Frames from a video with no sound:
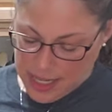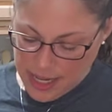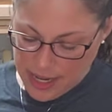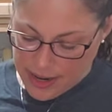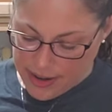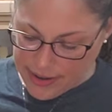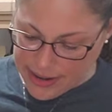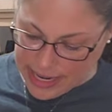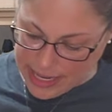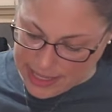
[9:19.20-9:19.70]

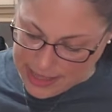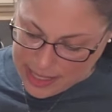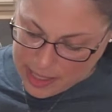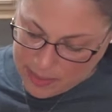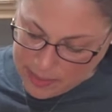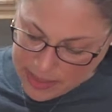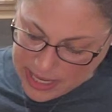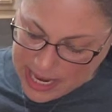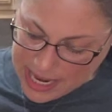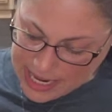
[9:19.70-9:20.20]
All right, then
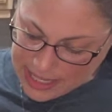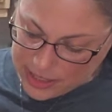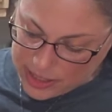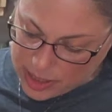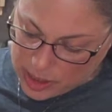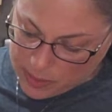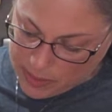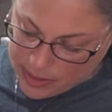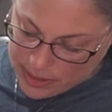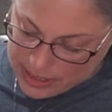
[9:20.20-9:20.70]
I'm gonna add
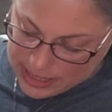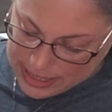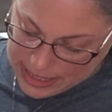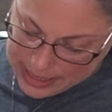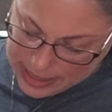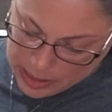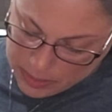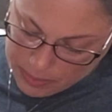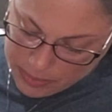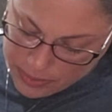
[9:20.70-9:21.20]
just about a
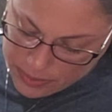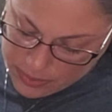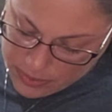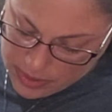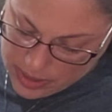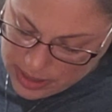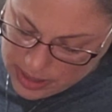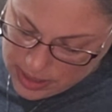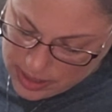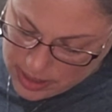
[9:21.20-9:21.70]

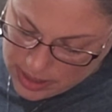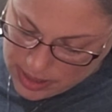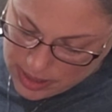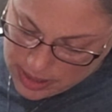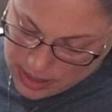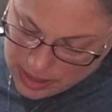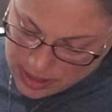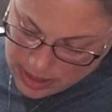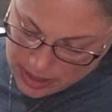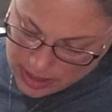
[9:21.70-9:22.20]
teaspoon
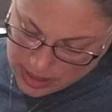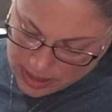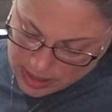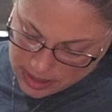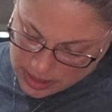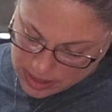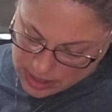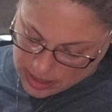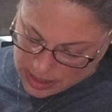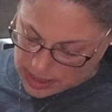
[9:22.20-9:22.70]

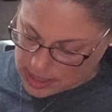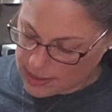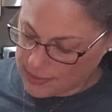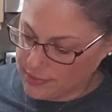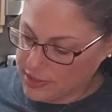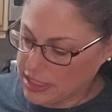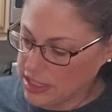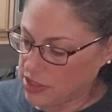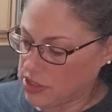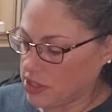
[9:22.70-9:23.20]

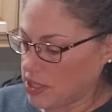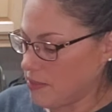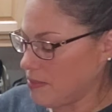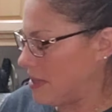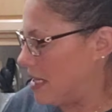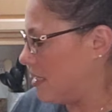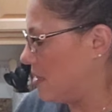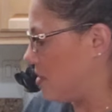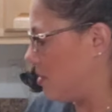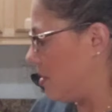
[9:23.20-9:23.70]
of Dijon
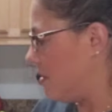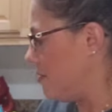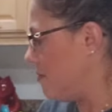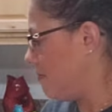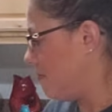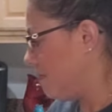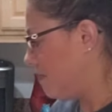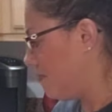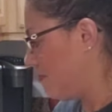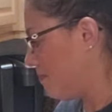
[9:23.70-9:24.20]

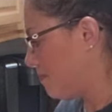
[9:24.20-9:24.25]
mustard